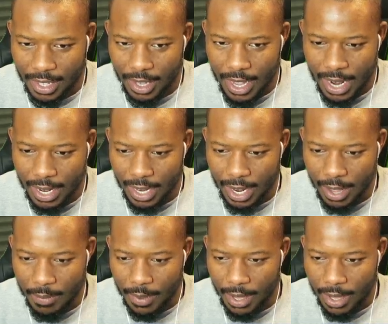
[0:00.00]
You got to get
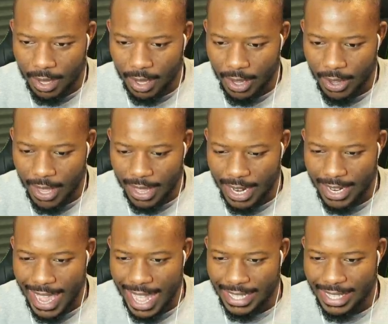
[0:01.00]
up. Oh, and they're
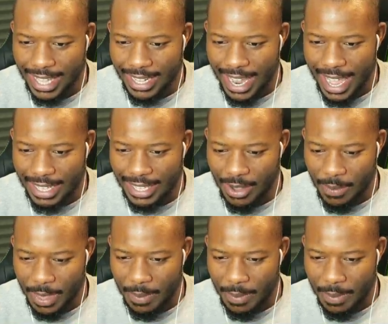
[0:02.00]
dancing. They're dancing on me.